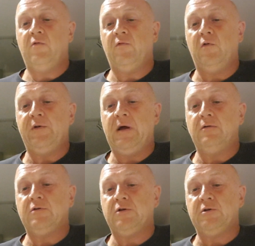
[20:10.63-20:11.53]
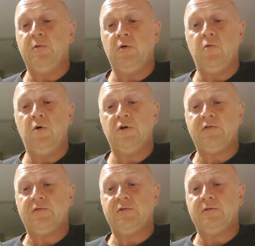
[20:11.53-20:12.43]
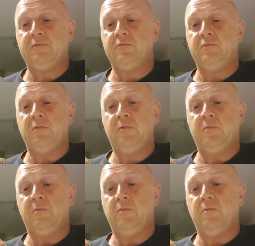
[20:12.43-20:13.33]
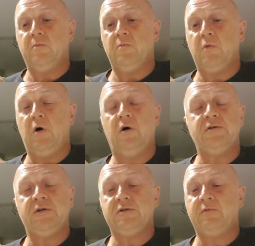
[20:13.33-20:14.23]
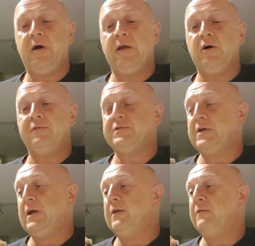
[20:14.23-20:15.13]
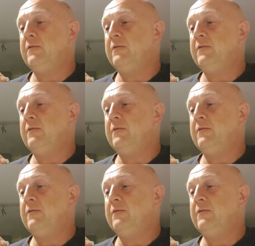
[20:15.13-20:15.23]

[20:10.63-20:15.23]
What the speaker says: flood out, some of the worst, hardest rain I've seen